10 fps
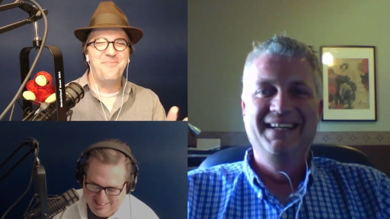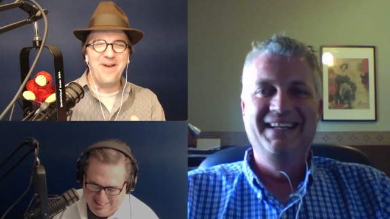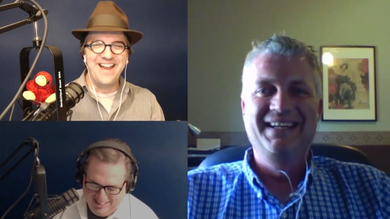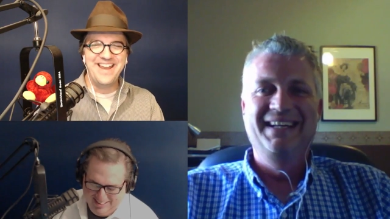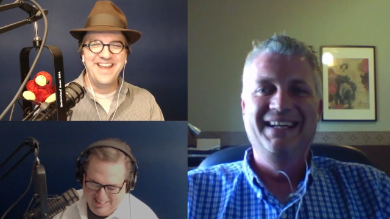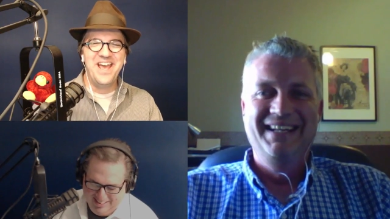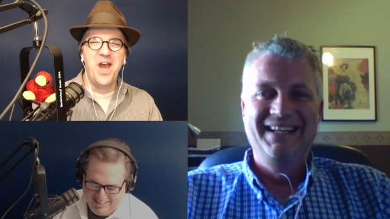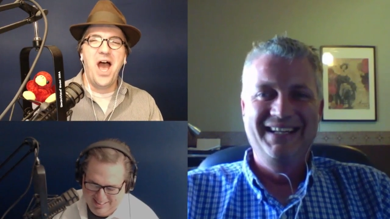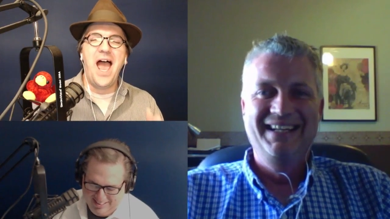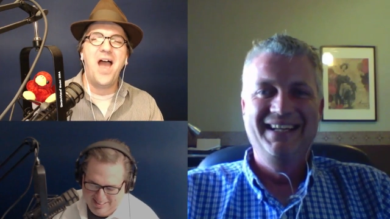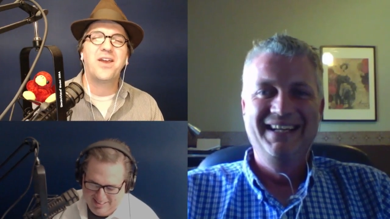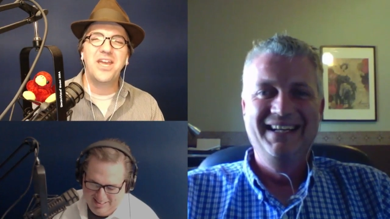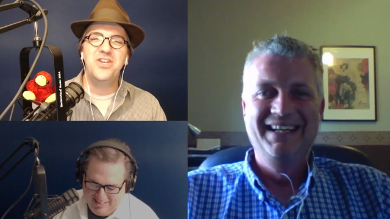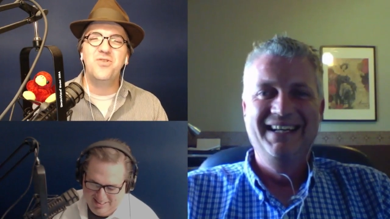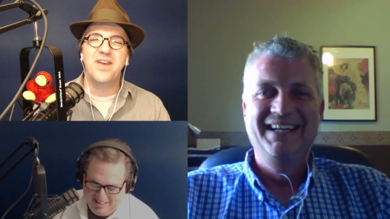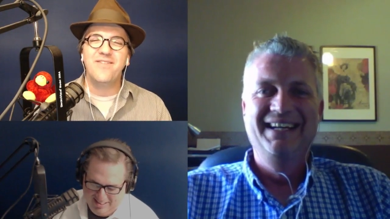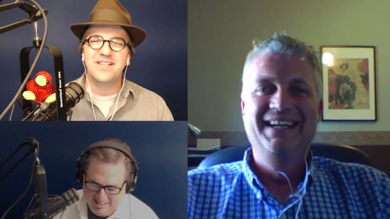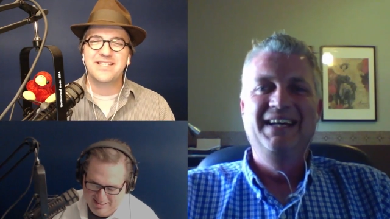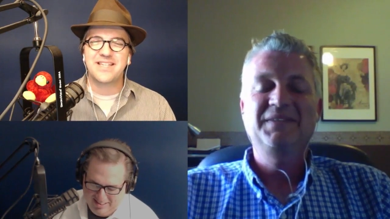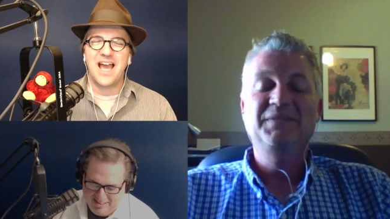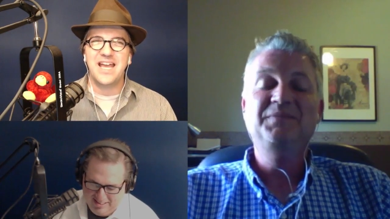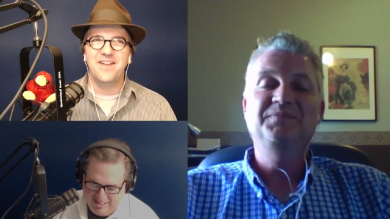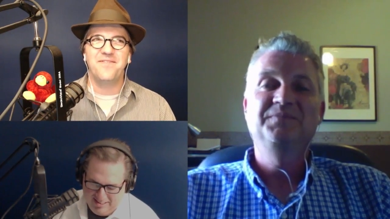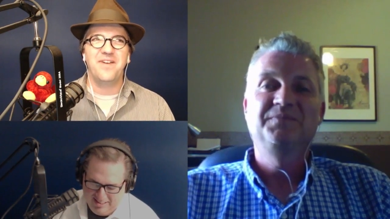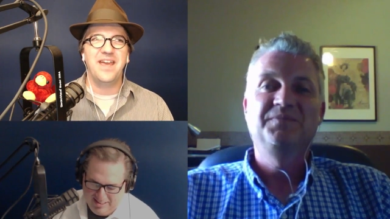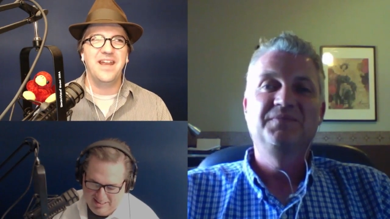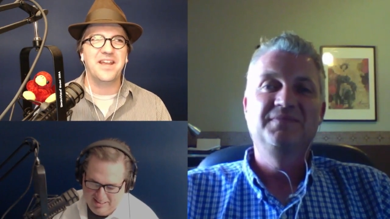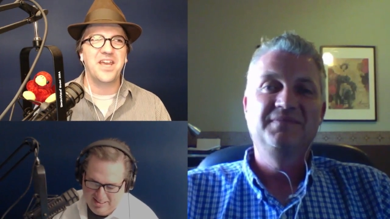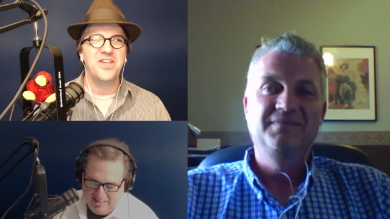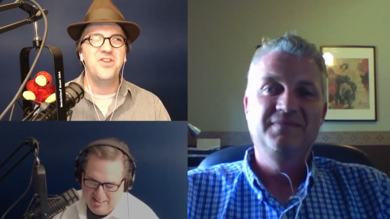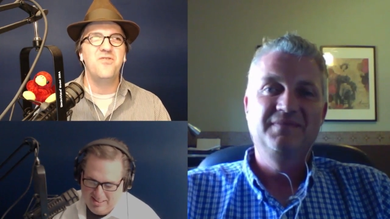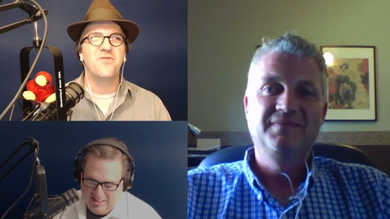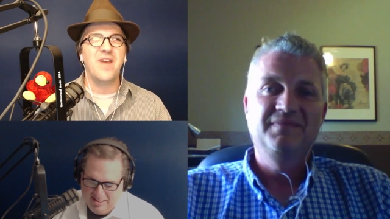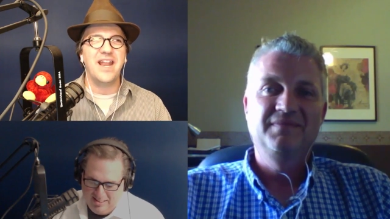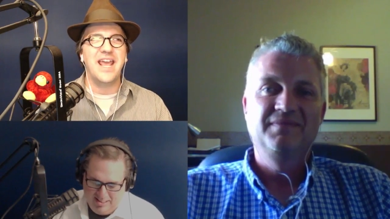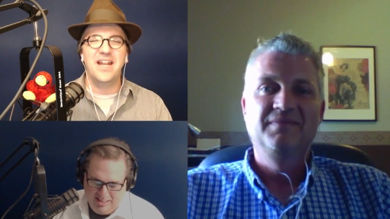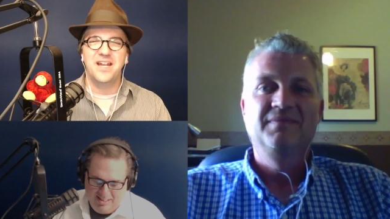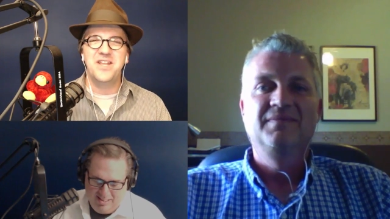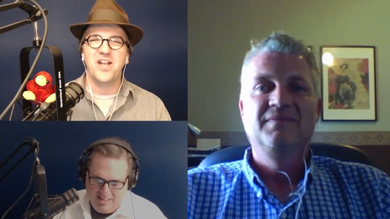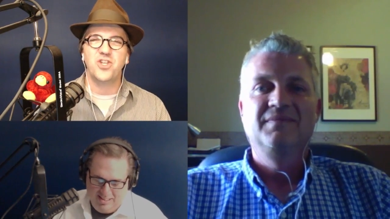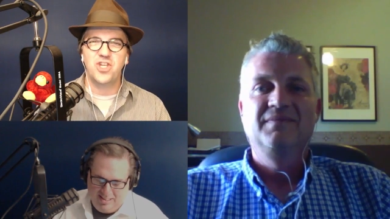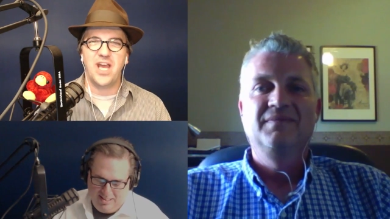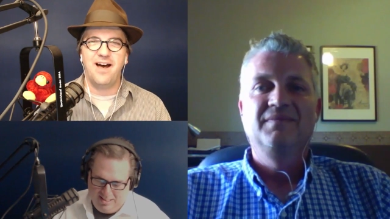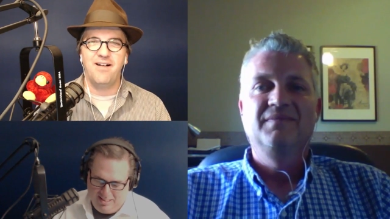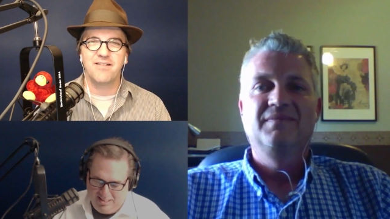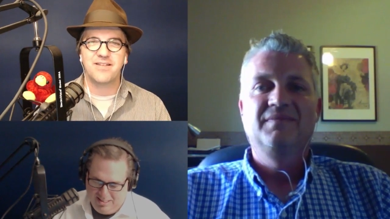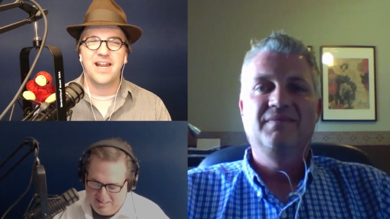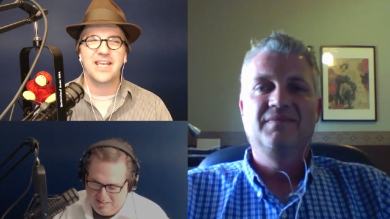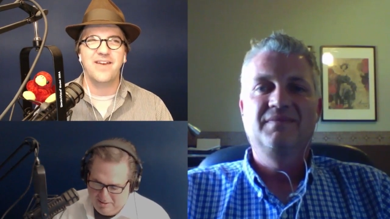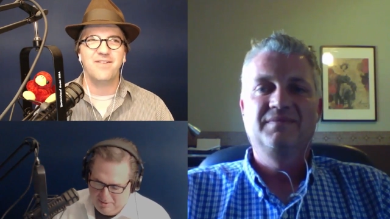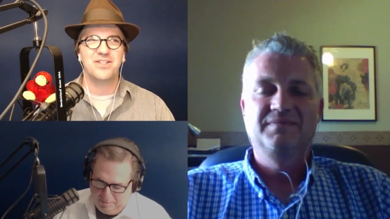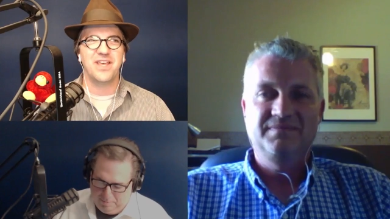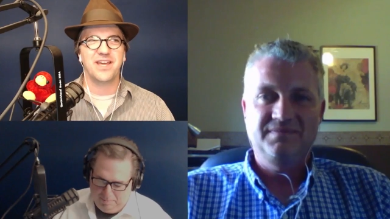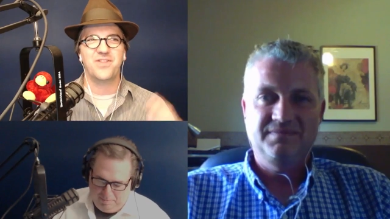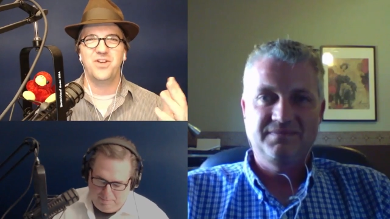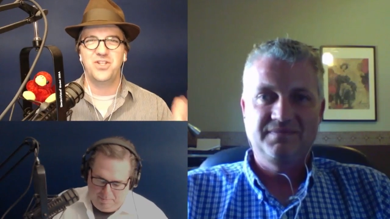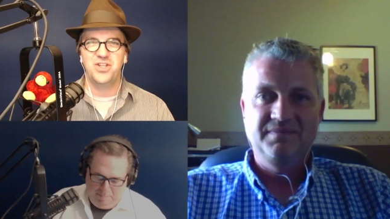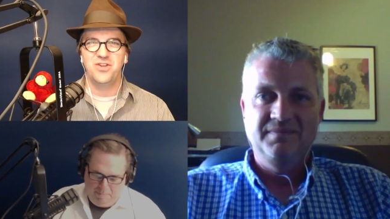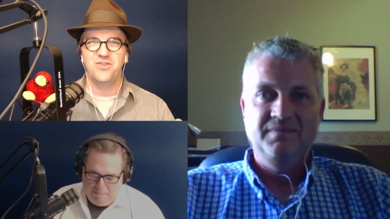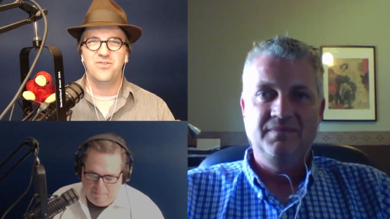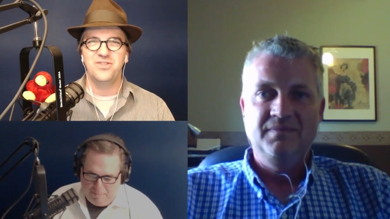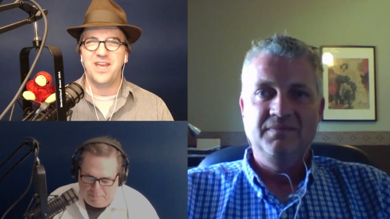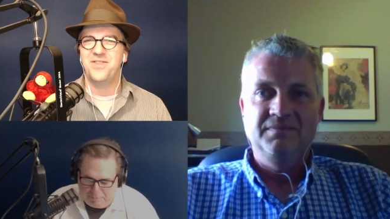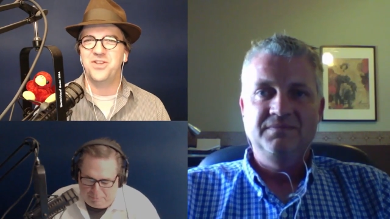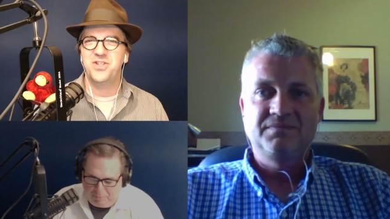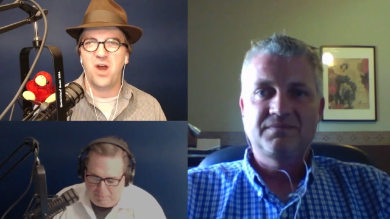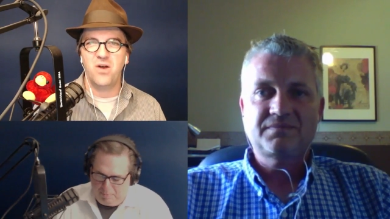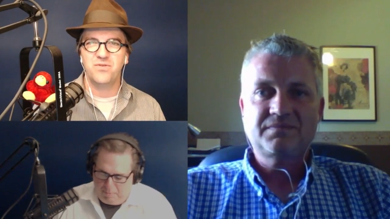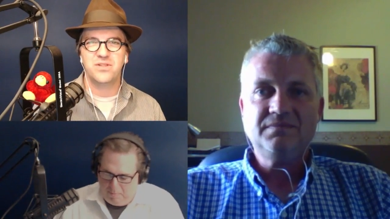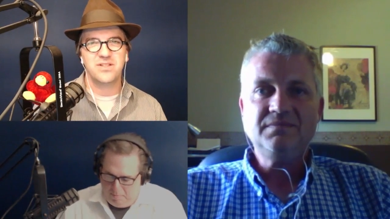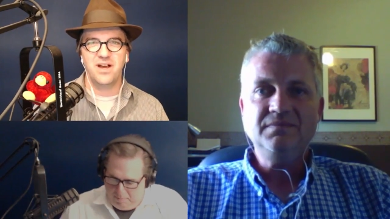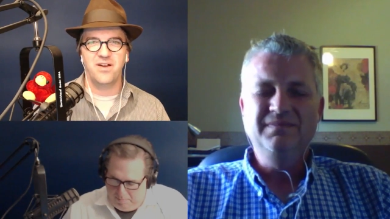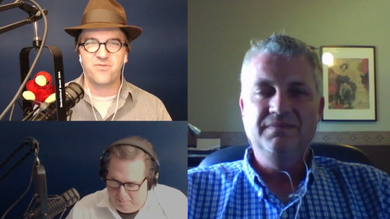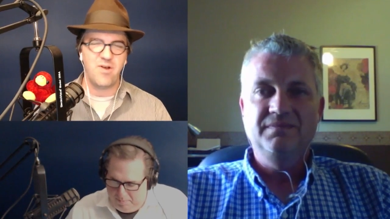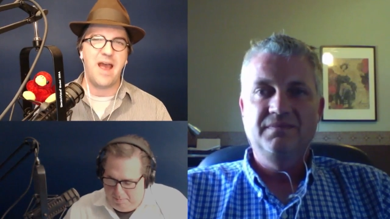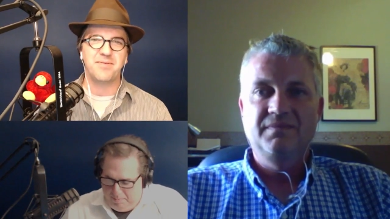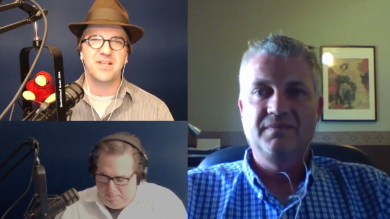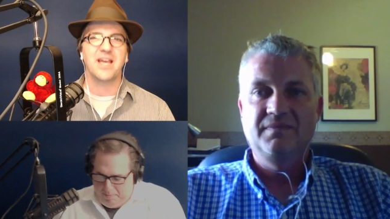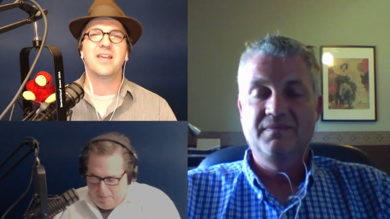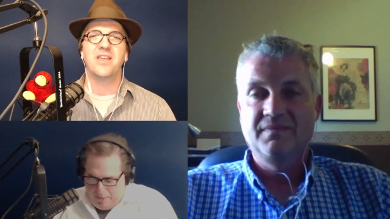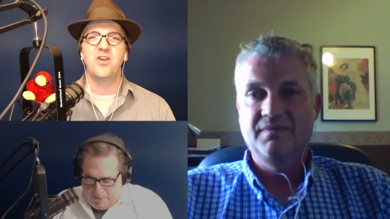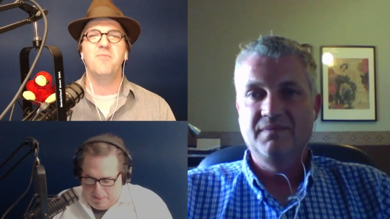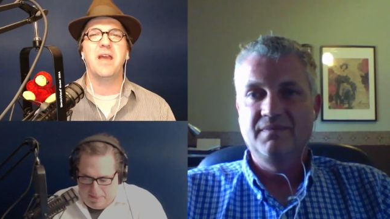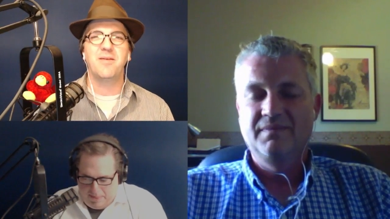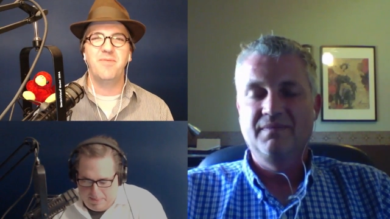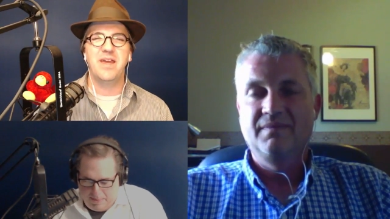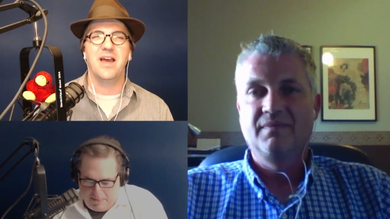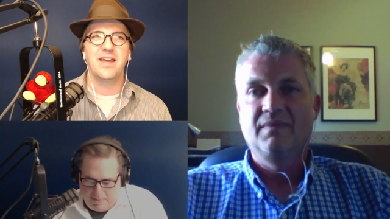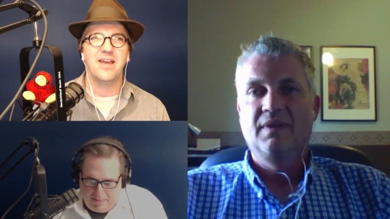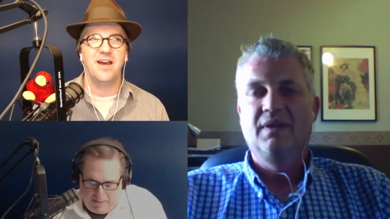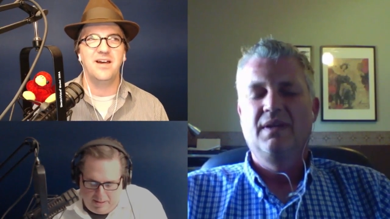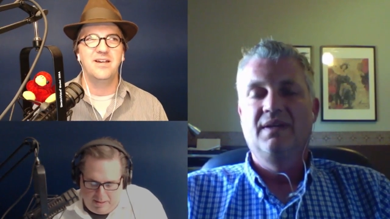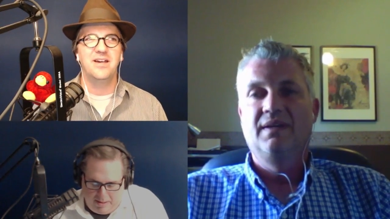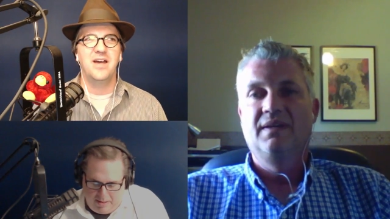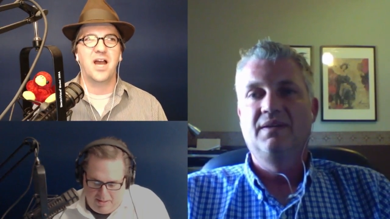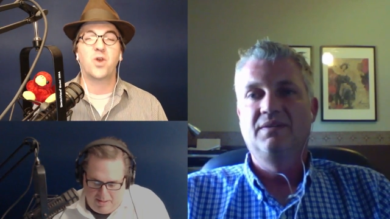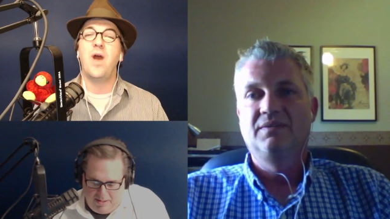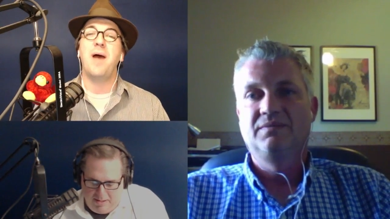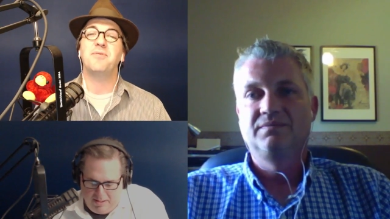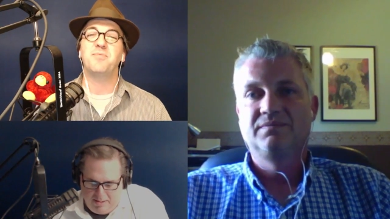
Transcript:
Speaker 1: but how can you give us kind of it can you kind of in a nutshell kind of give us like the do's and the don'ts of craps like can you make me like a a craps